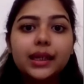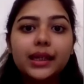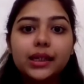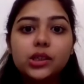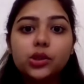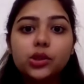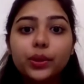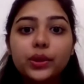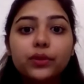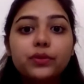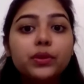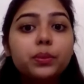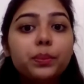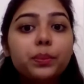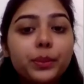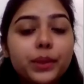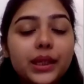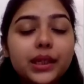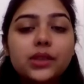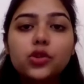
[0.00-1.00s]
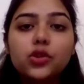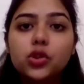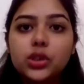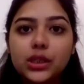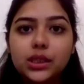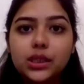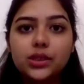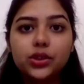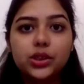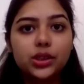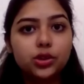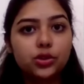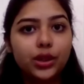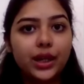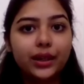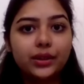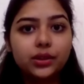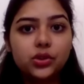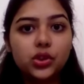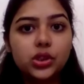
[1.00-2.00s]
is one of the major teaching
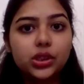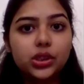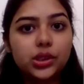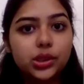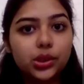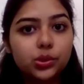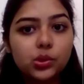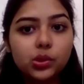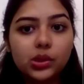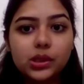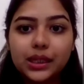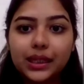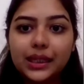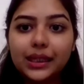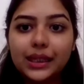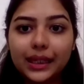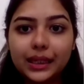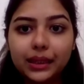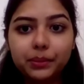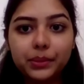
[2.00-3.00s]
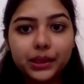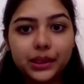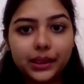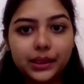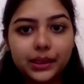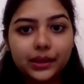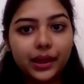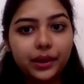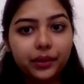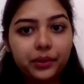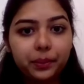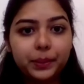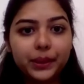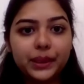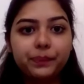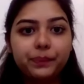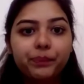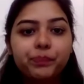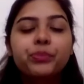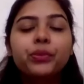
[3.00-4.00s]
strategies used in ABA
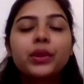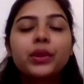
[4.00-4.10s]
therapy.